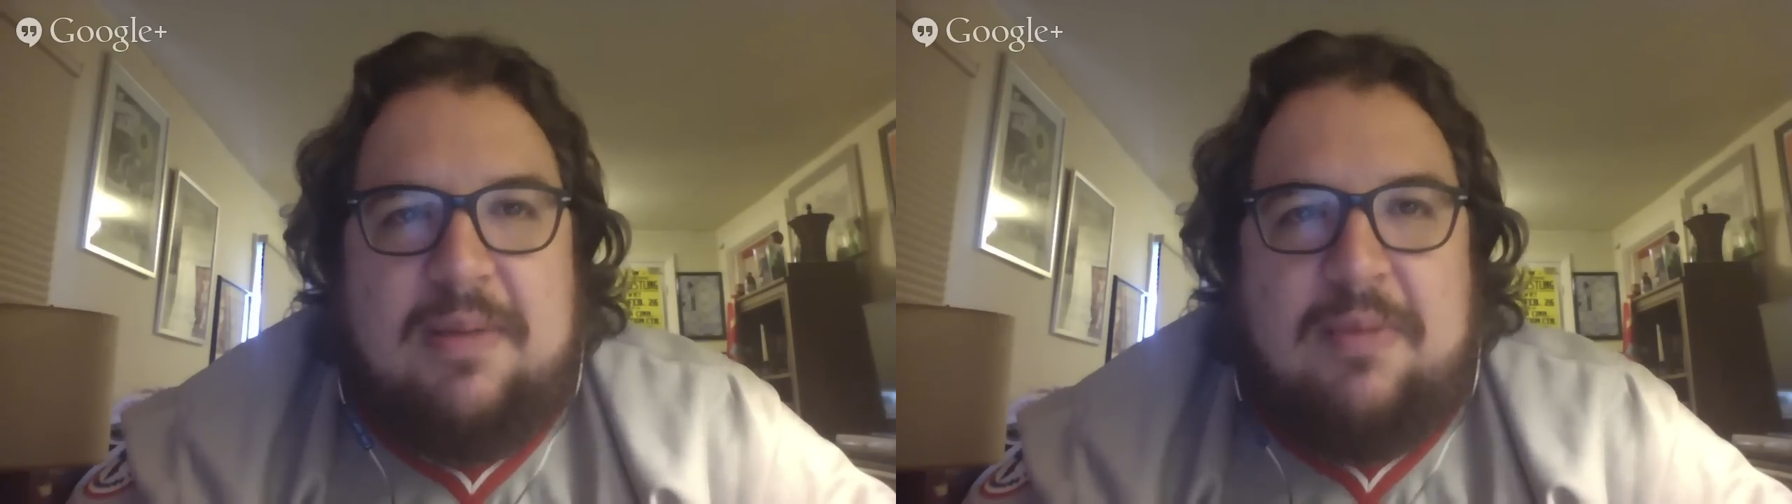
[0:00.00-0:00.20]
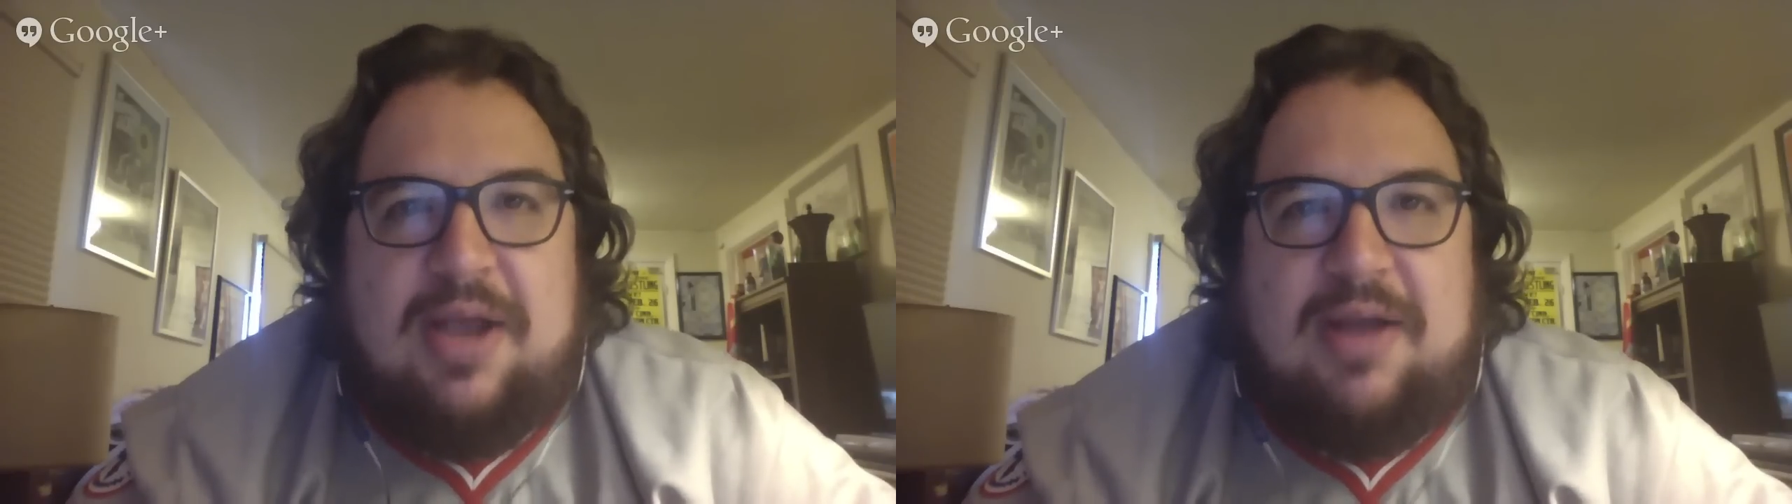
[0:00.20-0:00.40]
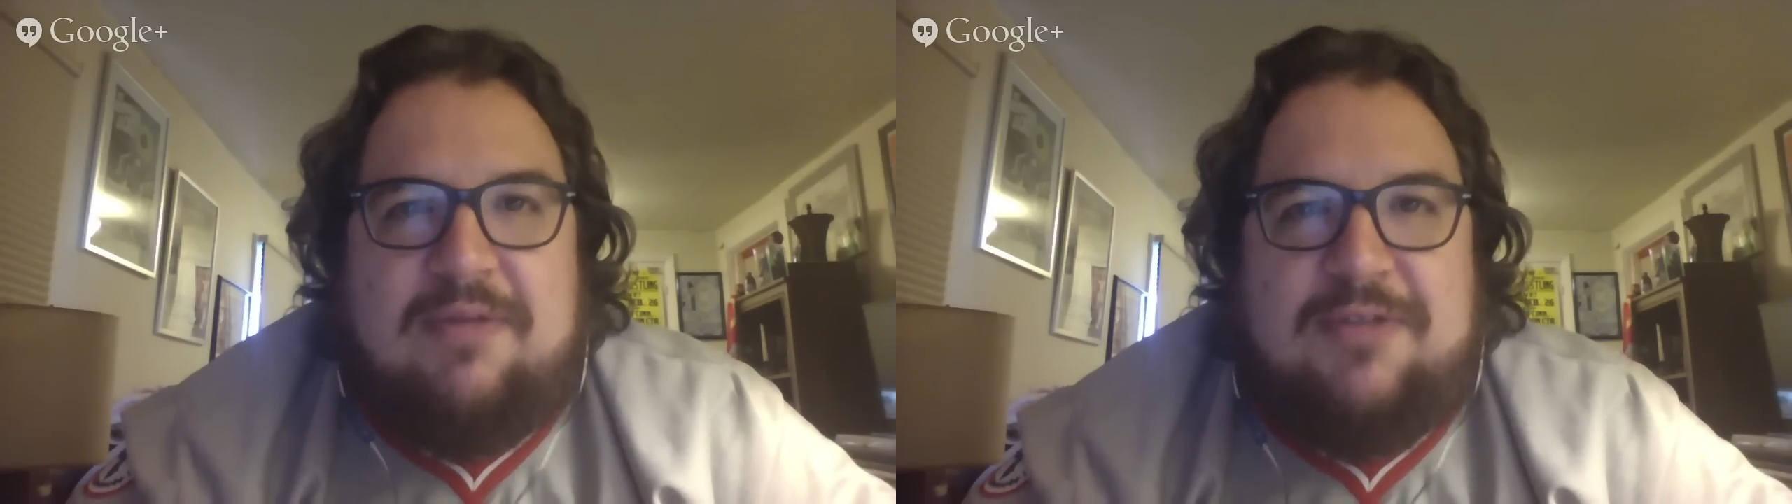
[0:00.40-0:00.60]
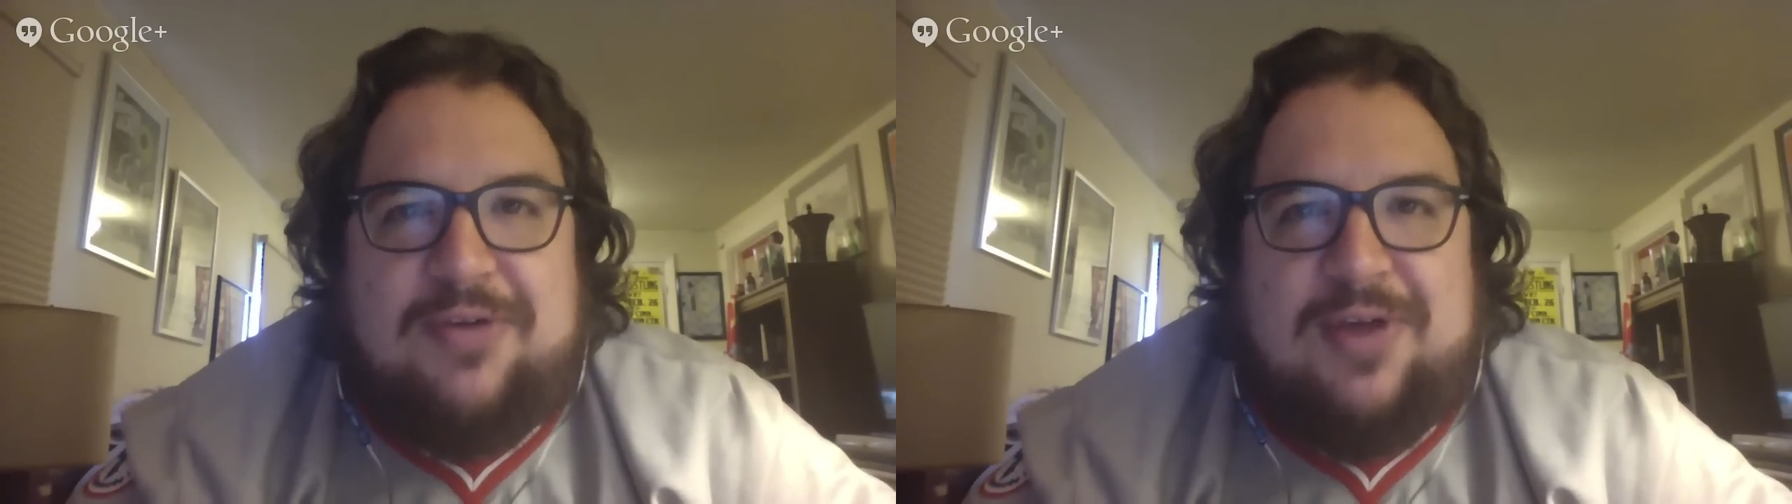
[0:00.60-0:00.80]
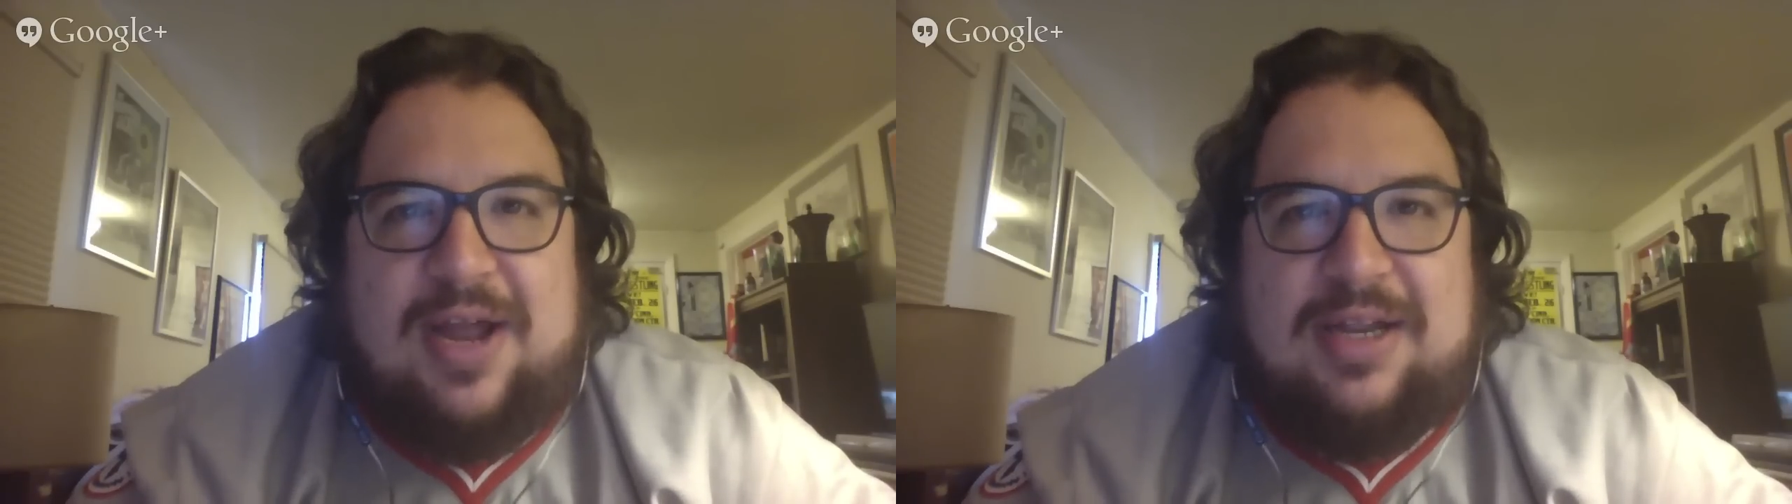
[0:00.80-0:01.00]
But we got to
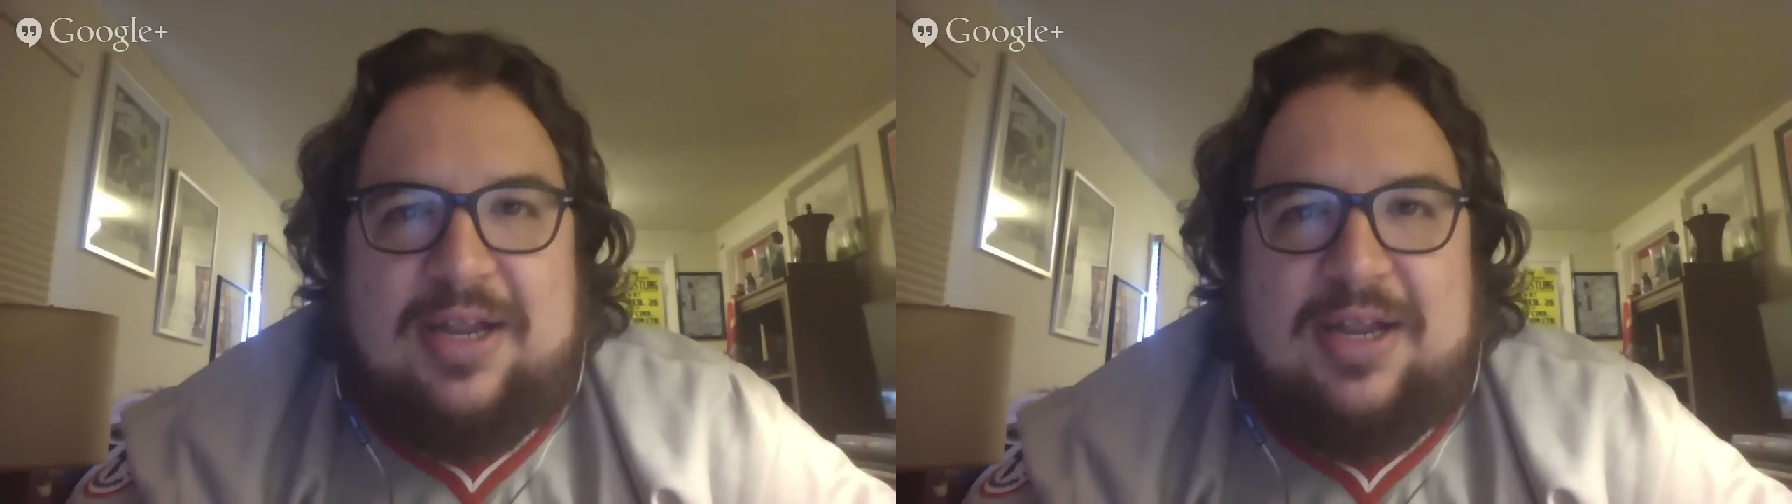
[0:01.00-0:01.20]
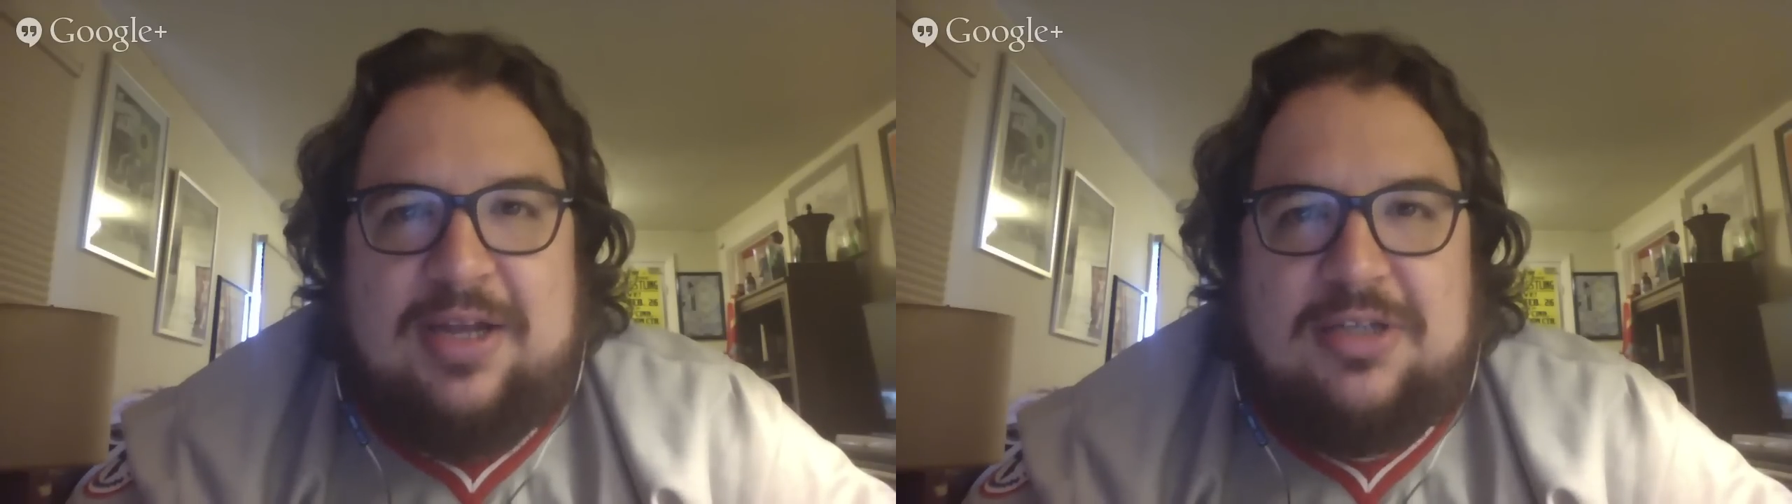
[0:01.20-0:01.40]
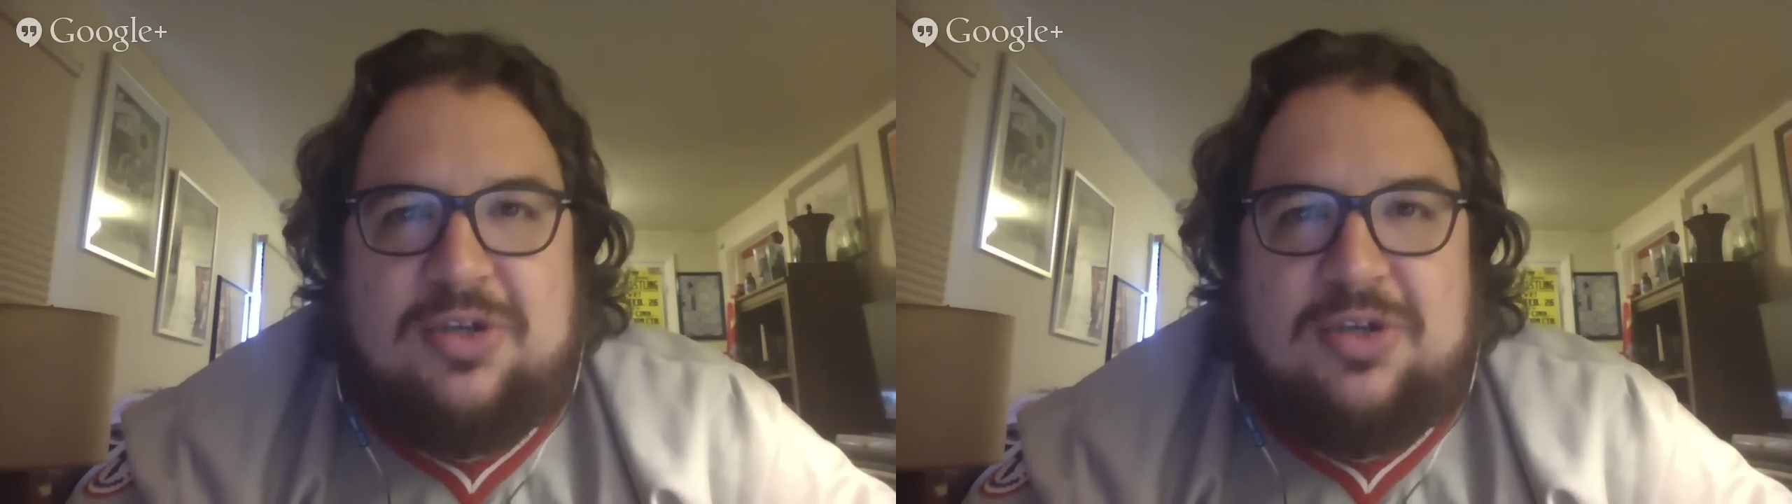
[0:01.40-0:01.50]
figure out how to get Gus